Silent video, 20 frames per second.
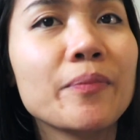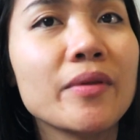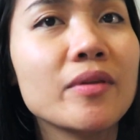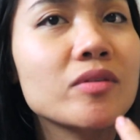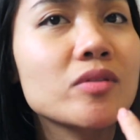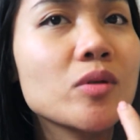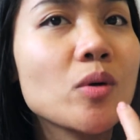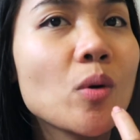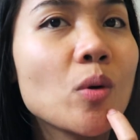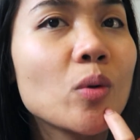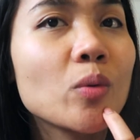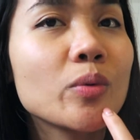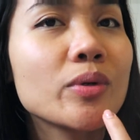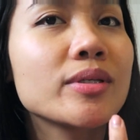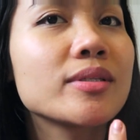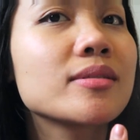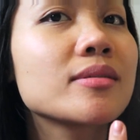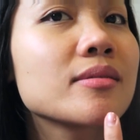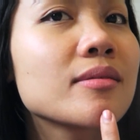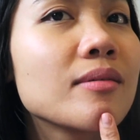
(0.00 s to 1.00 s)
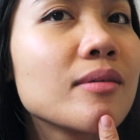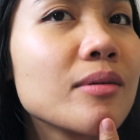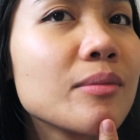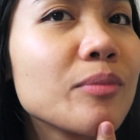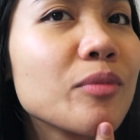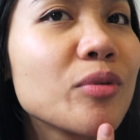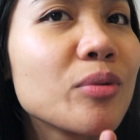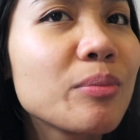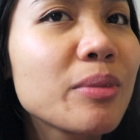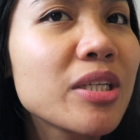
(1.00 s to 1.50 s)
It's always
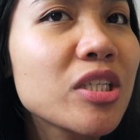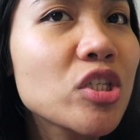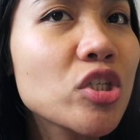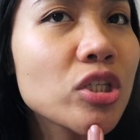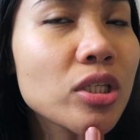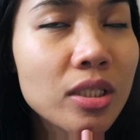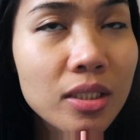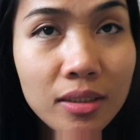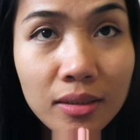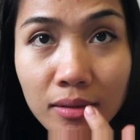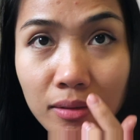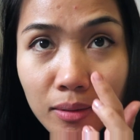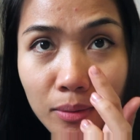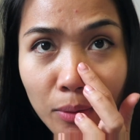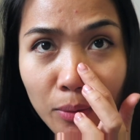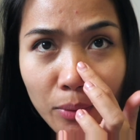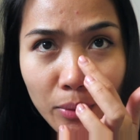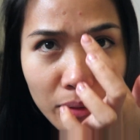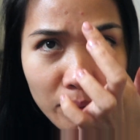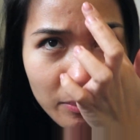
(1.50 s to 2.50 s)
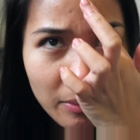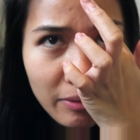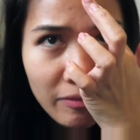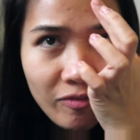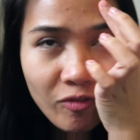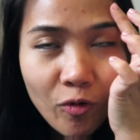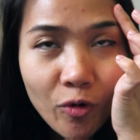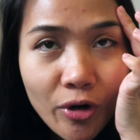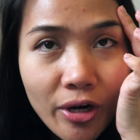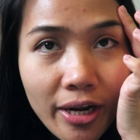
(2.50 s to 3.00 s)
on my chin or on my
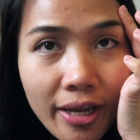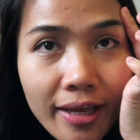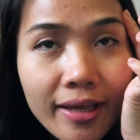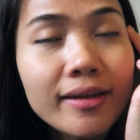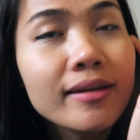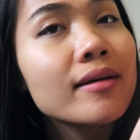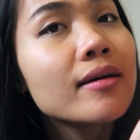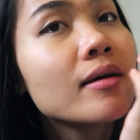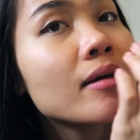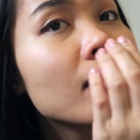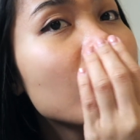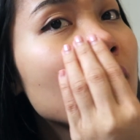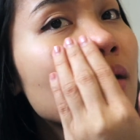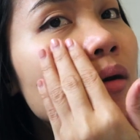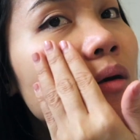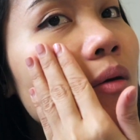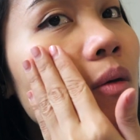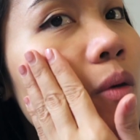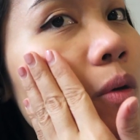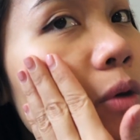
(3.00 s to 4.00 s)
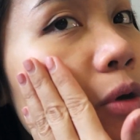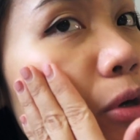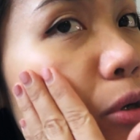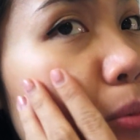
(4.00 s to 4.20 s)
forehead or